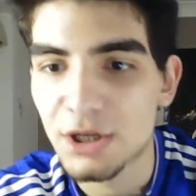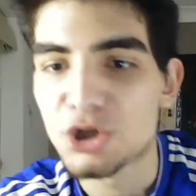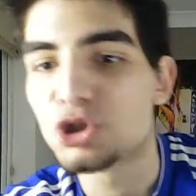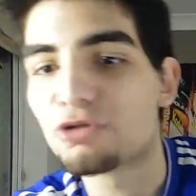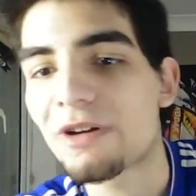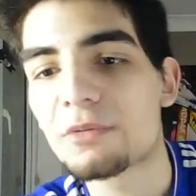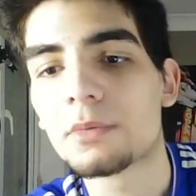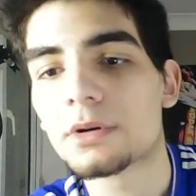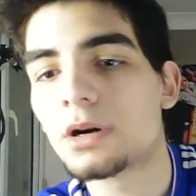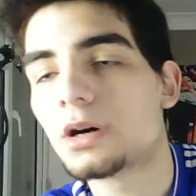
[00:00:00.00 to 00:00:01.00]
Do you rate
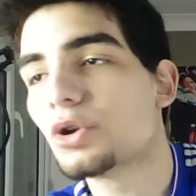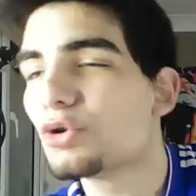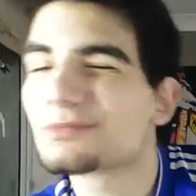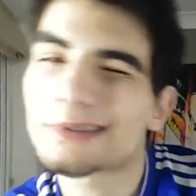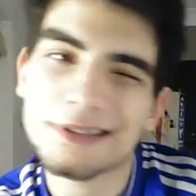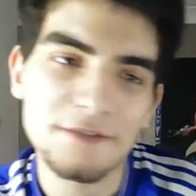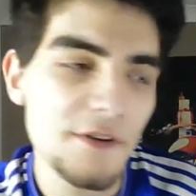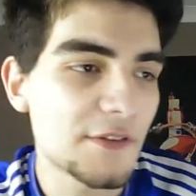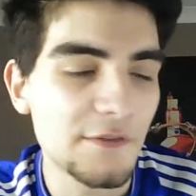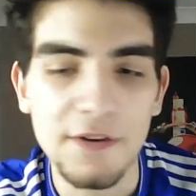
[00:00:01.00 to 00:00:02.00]
Upamecano
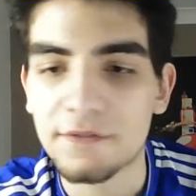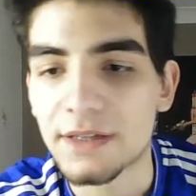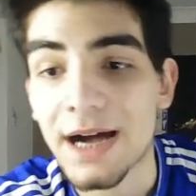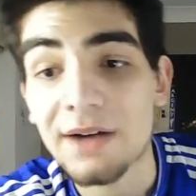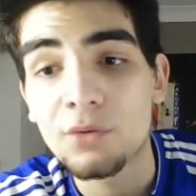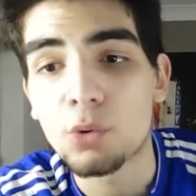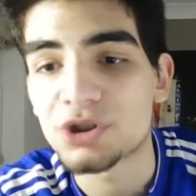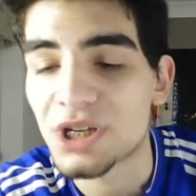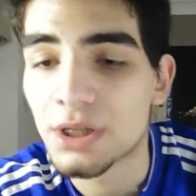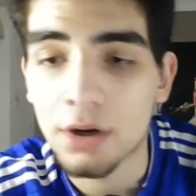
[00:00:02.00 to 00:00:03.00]
50-50? I haven't
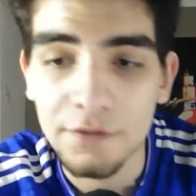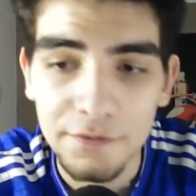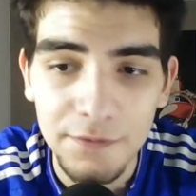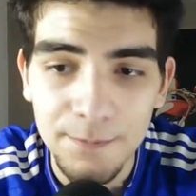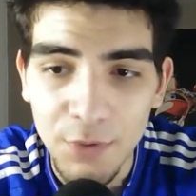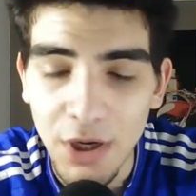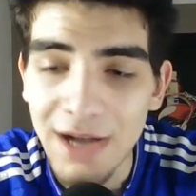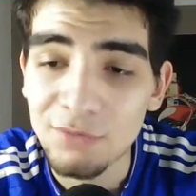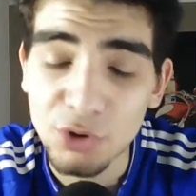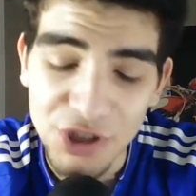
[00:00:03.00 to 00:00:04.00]
watched enough.
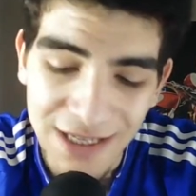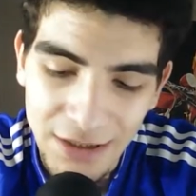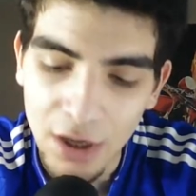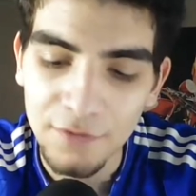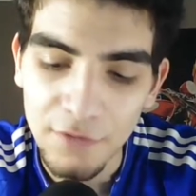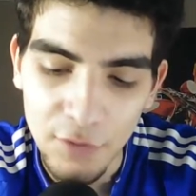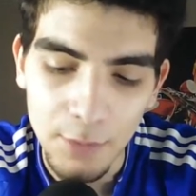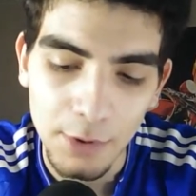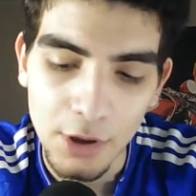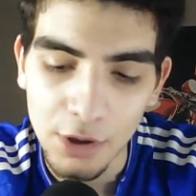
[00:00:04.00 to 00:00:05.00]
of
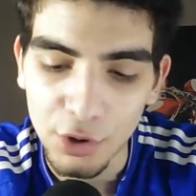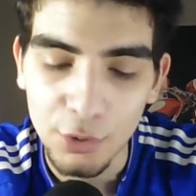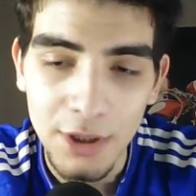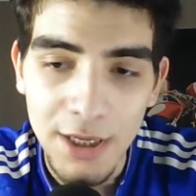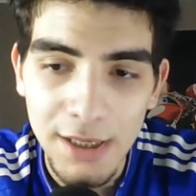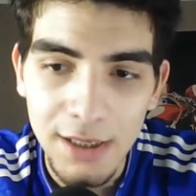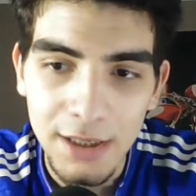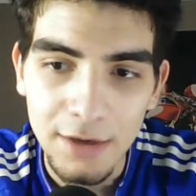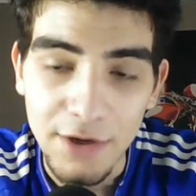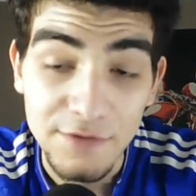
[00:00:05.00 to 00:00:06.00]
Upamecano.
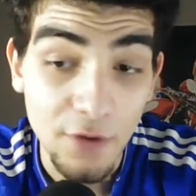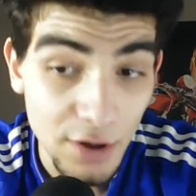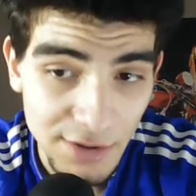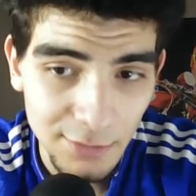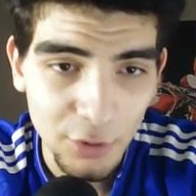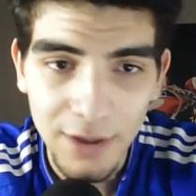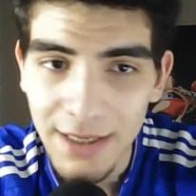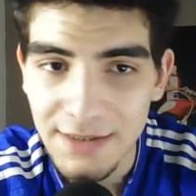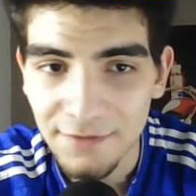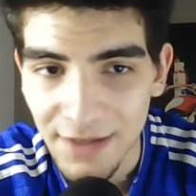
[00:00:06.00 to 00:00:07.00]
As far as I'm aware,
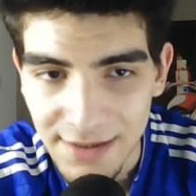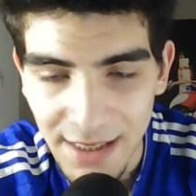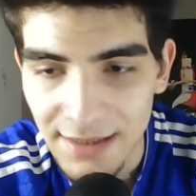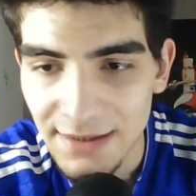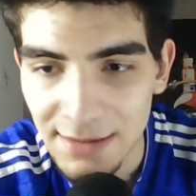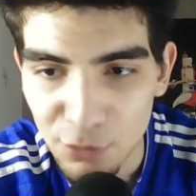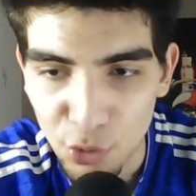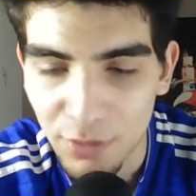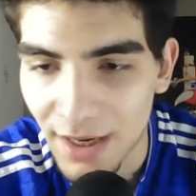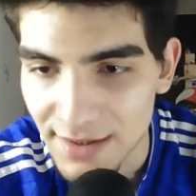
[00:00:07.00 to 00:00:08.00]
he's a fantastic
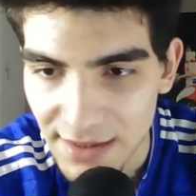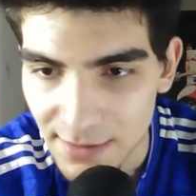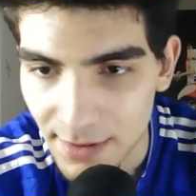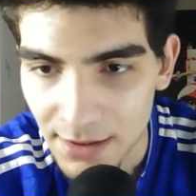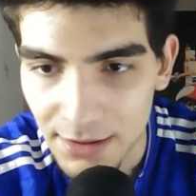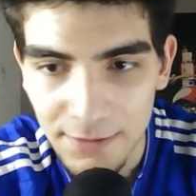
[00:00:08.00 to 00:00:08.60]
ball-playing centre-back.